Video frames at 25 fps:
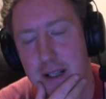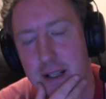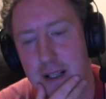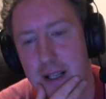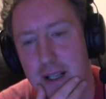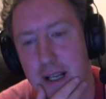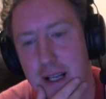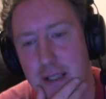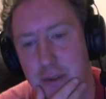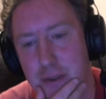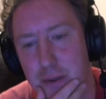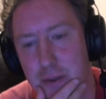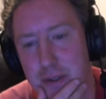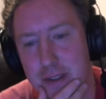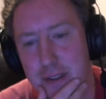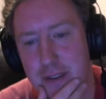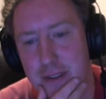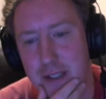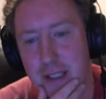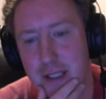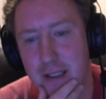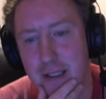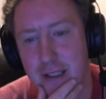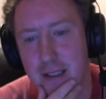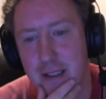I don't
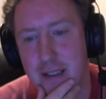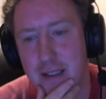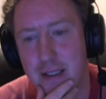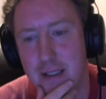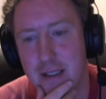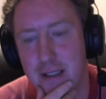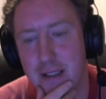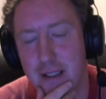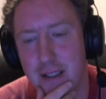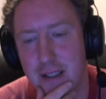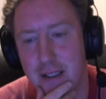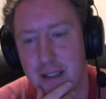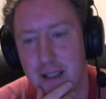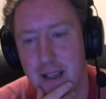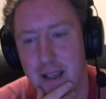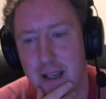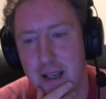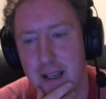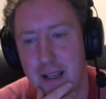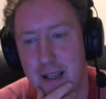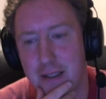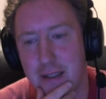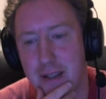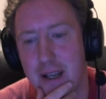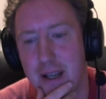think,
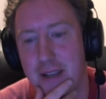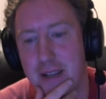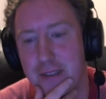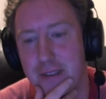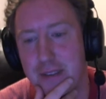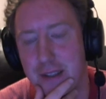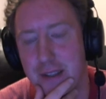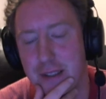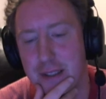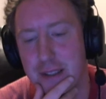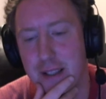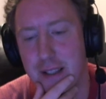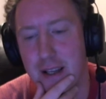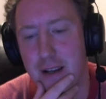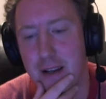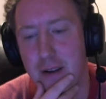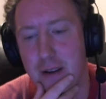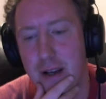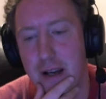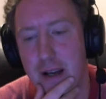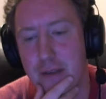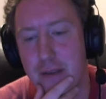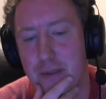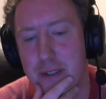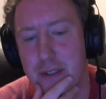I, I think, I
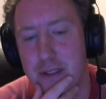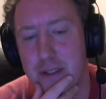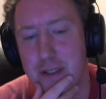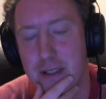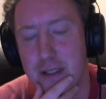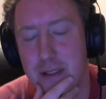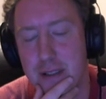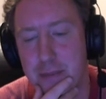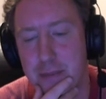haven't,